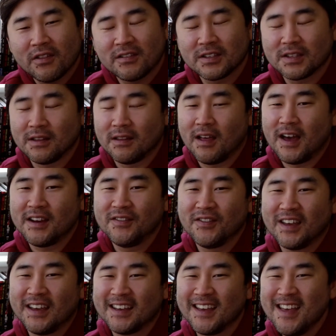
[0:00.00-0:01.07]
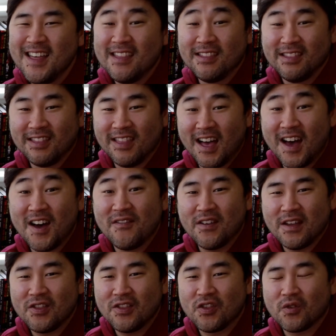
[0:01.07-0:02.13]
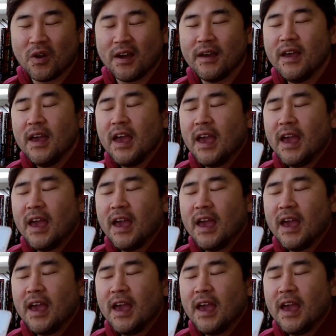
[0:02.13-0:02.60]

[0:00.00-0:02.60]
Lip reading: There's a lot of like love and joy.